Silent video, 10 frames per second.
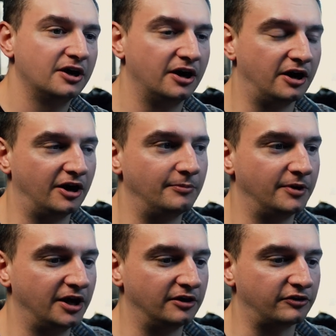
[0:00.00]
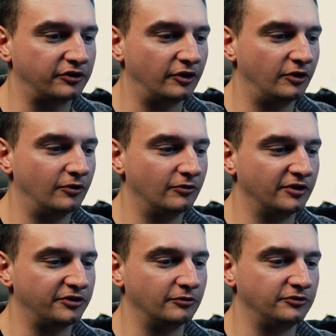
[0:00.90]
And so
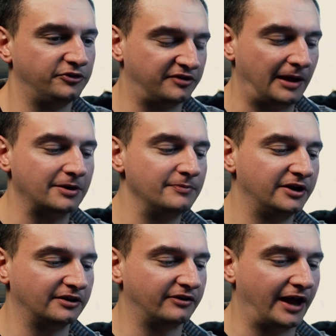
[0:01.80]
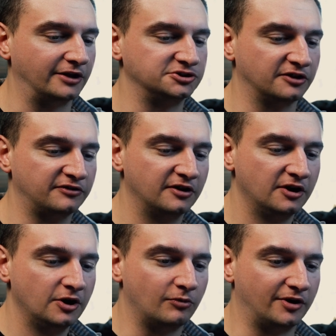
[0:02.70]
stop committing to that. Just
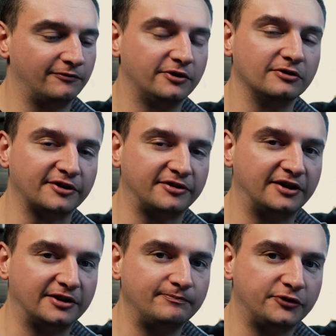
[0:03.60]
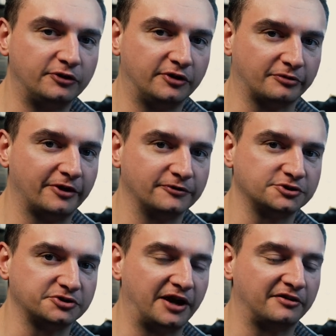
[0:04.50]
whenever you're listening to these reference
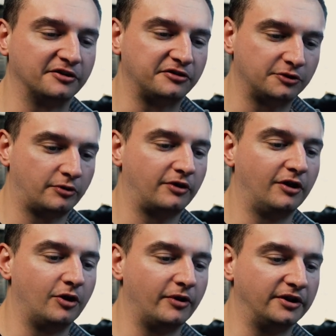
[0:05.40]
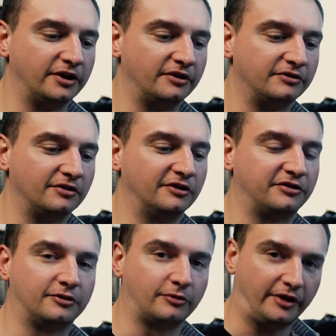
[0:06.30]
tracks, listen to where the low end is,
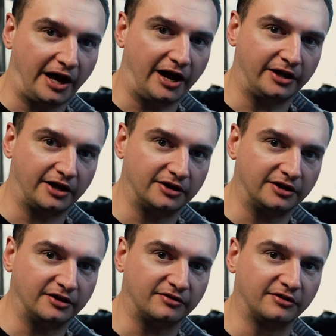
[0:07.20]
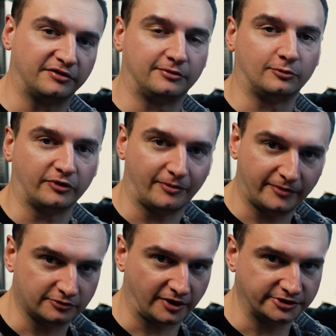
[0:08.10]
listen to where the high end is, listen to where the
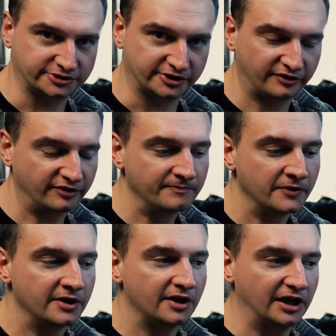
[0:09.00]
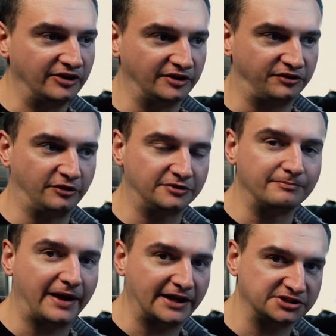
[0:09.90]
mid range is, and then start to
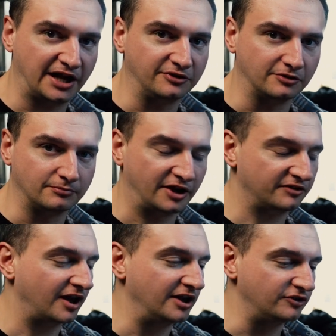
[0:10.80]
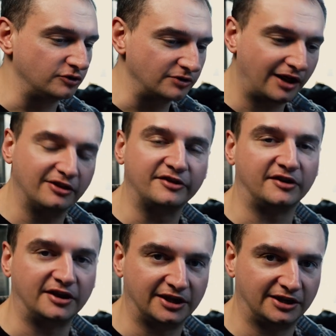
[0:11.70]
match that in your mix. And do not
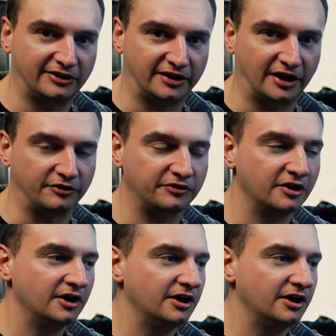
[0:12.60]
listen to anything else.